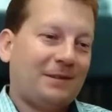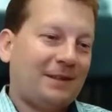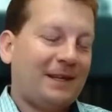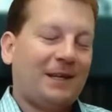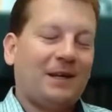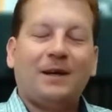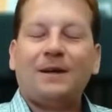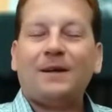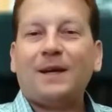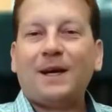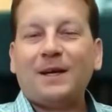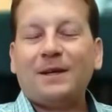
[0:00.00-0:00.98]
Here,
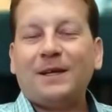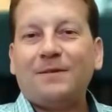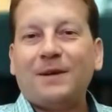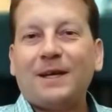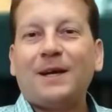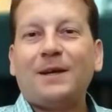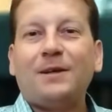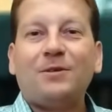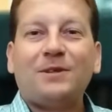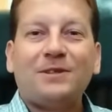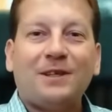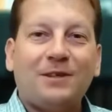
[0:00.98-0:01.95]
I'll give a
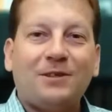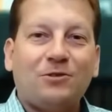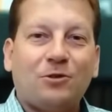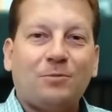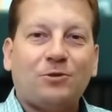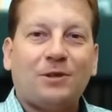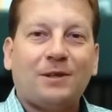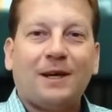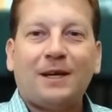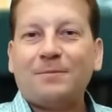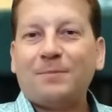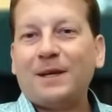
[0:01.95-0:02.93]
characteristic description
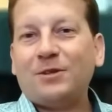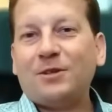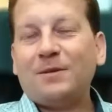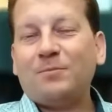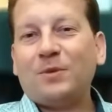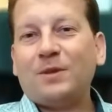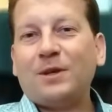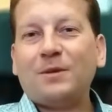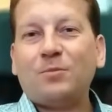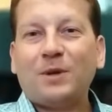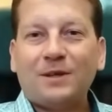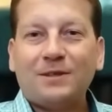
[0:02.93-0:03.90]
that I've mentioned more
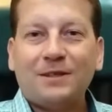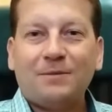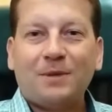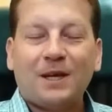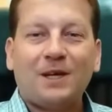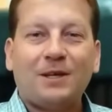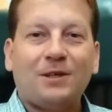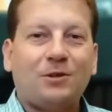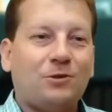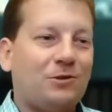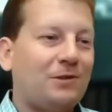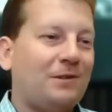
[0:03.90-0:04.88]
than once in my
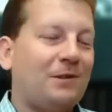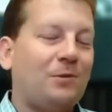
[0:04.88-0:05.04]
articles,